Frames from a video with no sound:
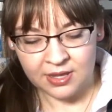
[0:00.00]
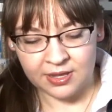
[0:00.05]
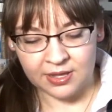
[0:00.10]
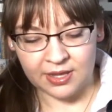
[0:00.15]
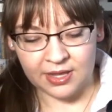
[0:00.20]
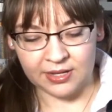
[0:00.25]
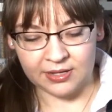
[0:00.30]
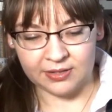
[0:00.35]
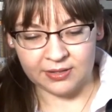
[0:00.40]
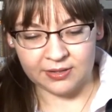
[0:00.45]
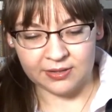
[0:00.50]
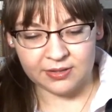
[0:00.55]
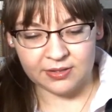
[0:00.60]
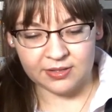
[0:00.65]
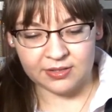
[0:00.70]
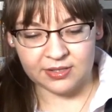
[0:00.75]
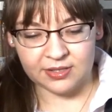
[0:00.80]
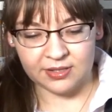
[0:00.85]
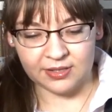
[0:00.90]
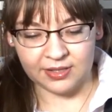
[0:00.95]
and
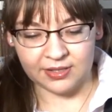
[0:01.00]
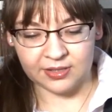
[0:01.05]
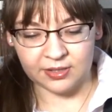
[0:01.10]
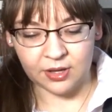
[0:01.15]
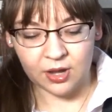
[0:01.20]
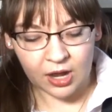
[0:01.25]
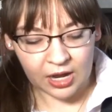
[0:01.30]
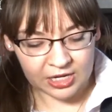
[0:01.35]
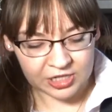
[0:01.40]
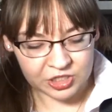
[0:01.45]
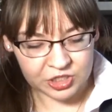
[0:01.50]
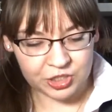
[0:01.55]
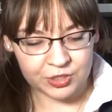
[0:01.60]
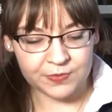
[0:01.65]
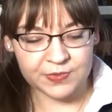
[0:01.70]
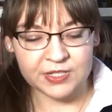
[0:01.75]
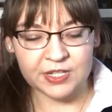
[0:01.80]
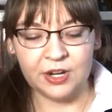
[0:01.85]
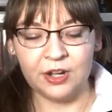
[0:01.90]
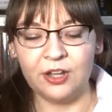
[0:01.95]
the, like the
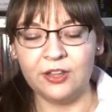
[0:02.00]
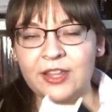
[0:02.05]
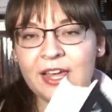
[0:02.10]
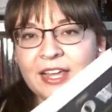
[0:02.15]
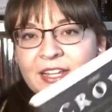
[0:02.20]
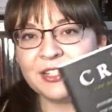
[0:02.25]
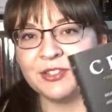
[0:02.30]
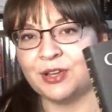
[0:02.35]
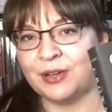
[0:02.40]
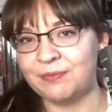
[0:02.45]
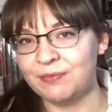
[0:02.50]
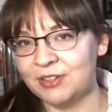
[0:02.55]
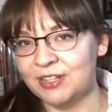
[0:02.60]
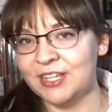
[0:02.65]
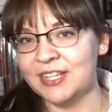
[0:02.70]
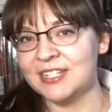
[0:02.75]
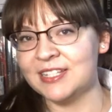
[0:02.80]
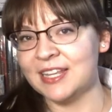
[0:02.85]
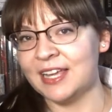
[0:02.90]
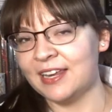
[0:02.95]
costumes and all that. So I'm
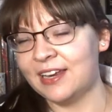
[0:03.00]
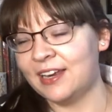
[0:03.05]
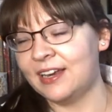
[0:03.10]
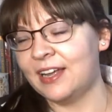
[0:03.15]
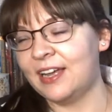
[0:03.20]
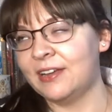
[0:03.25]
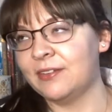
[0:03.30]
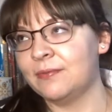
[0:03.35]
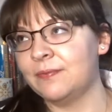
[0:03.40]
really excited.